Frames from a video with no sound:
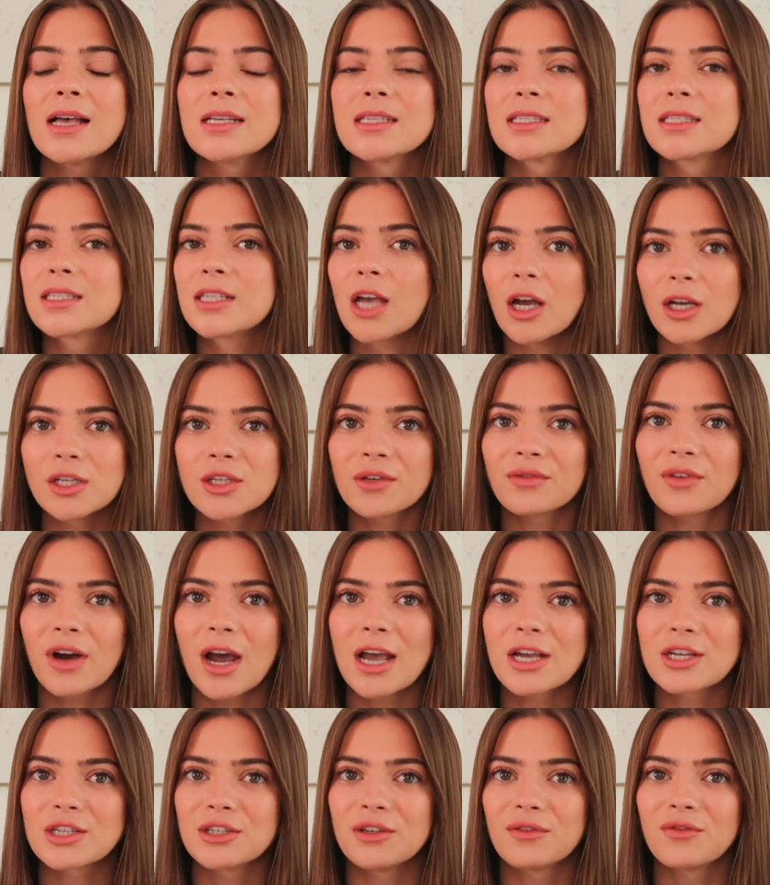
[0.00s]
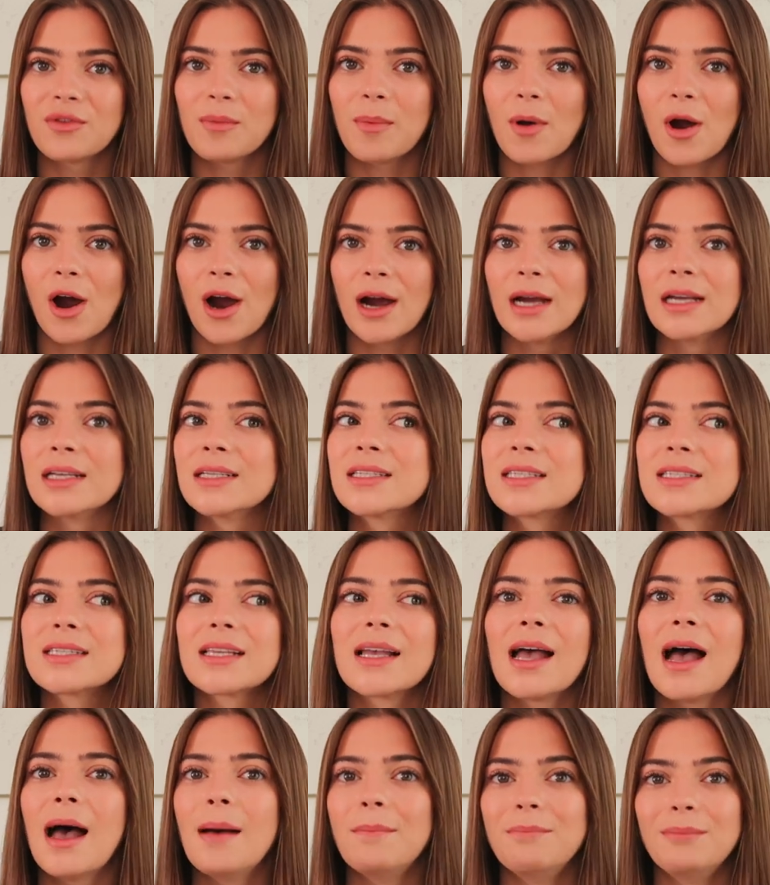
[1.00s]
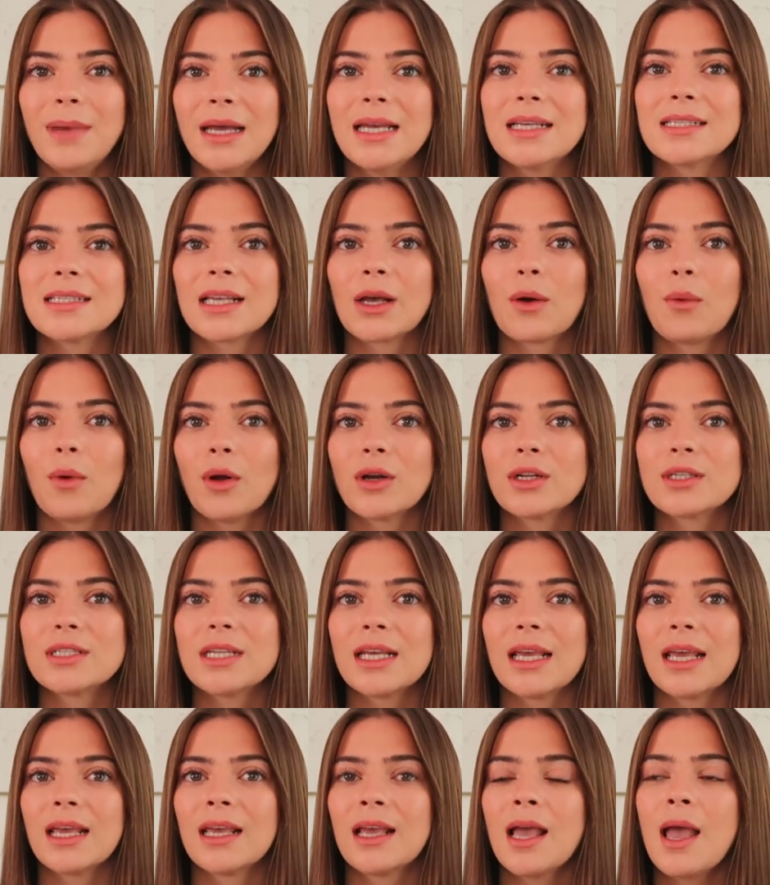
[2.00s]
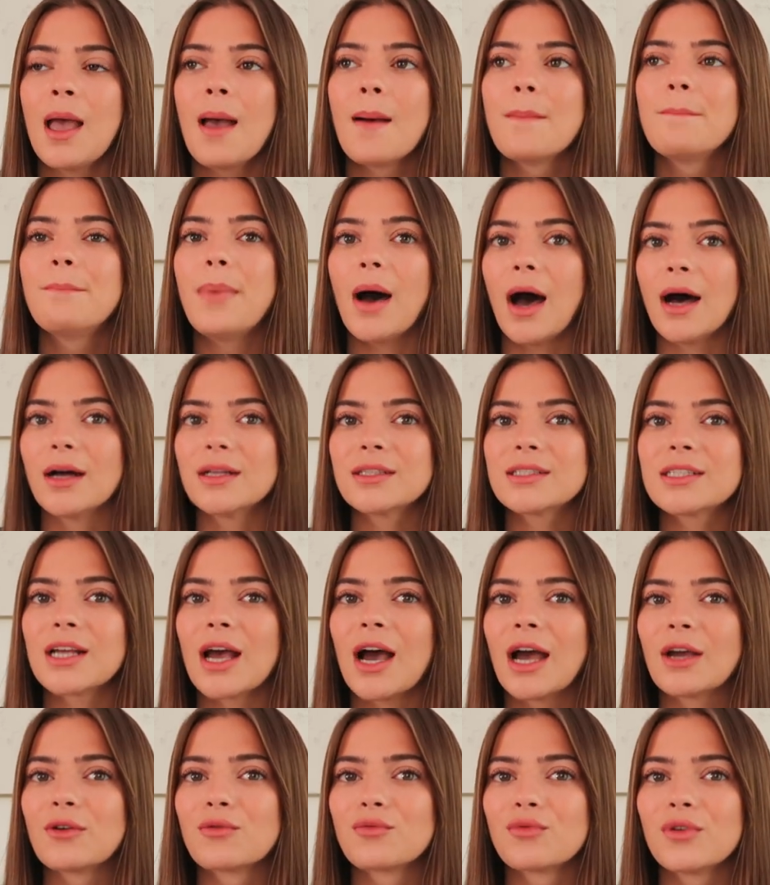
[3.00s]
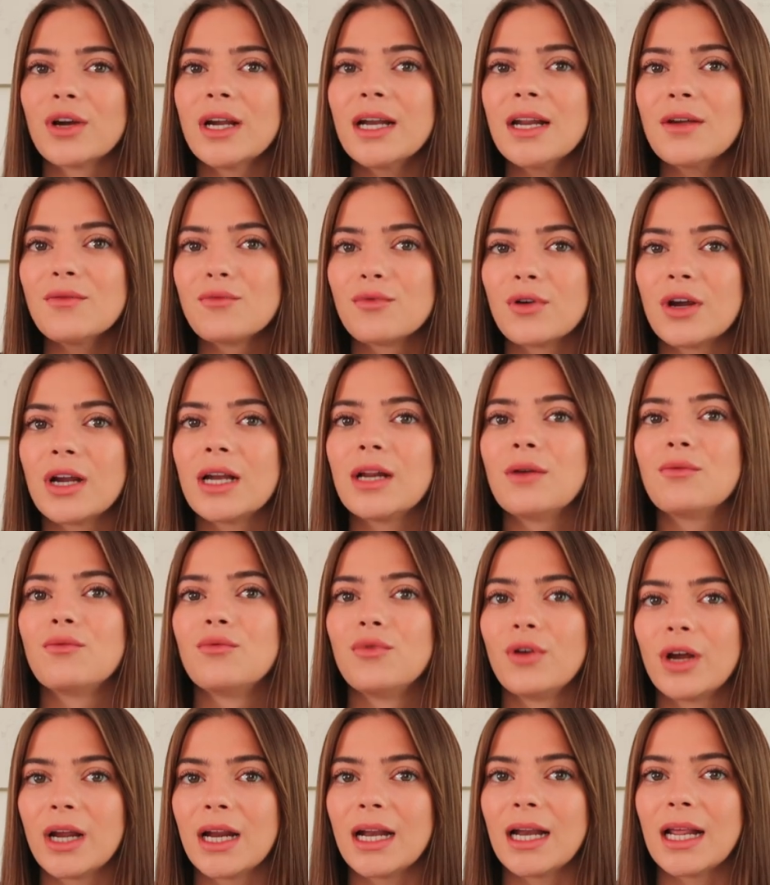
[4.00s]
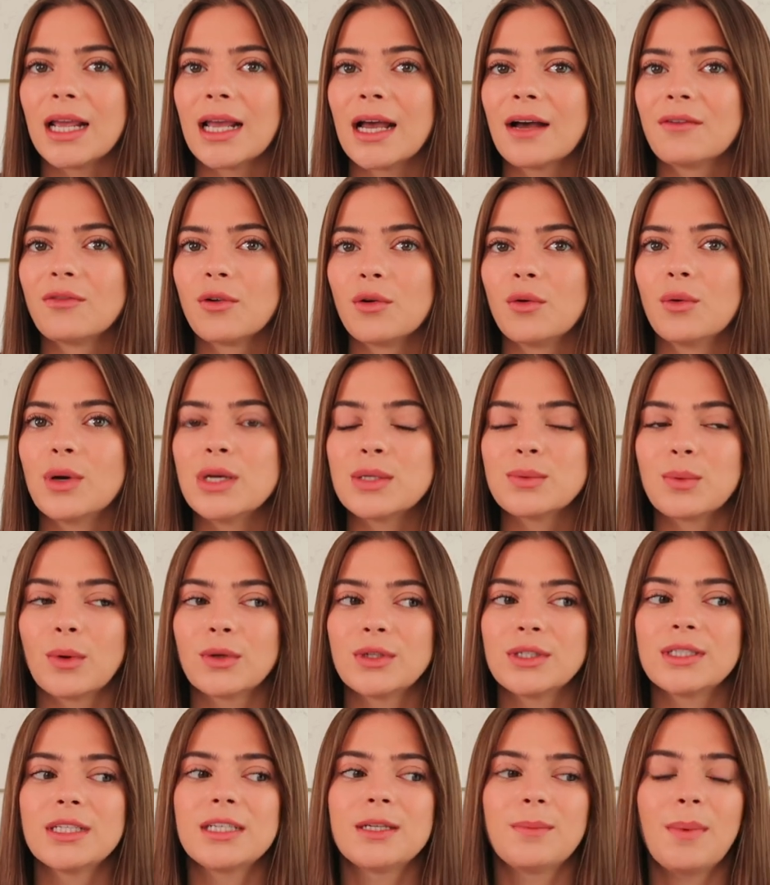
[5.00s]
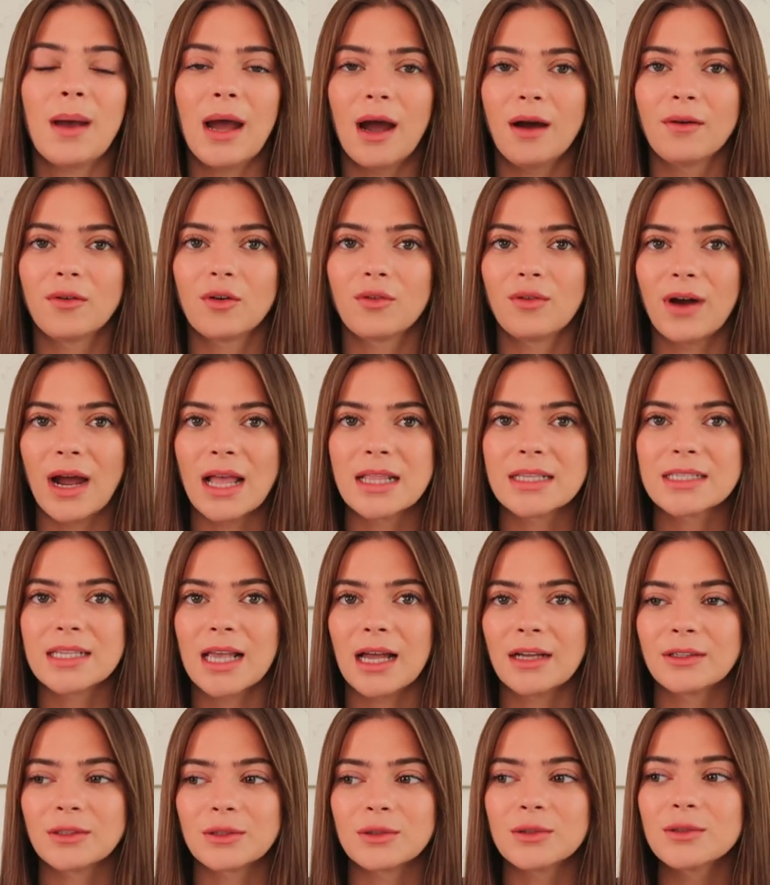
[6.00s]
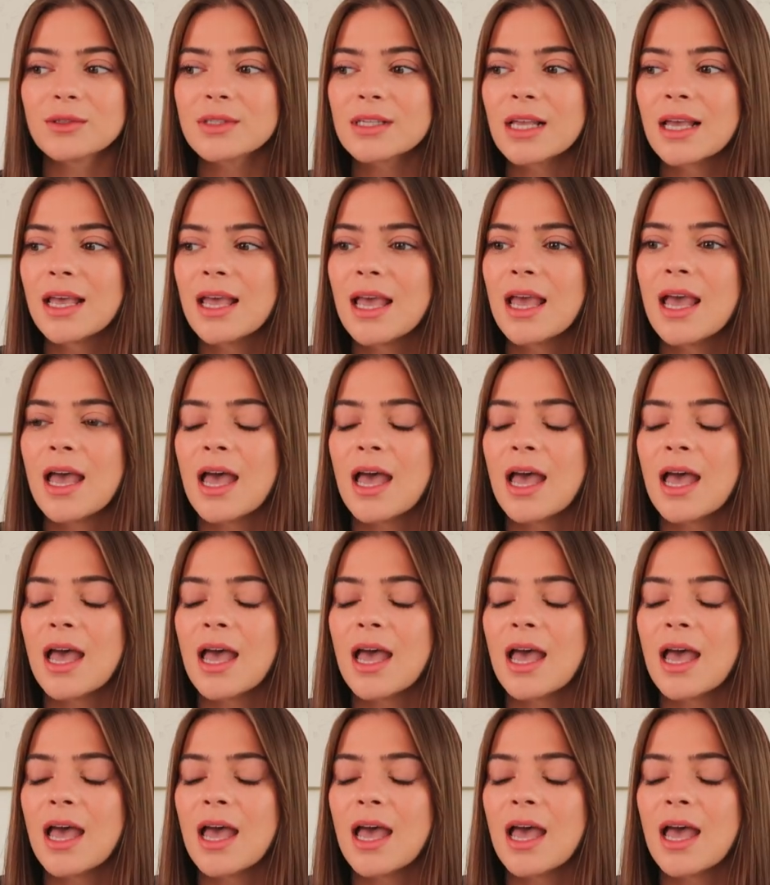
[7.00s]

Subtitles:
Such a fraction of the price, amazing quality. But I really, really, really have always wanted a pair of Oran sandals.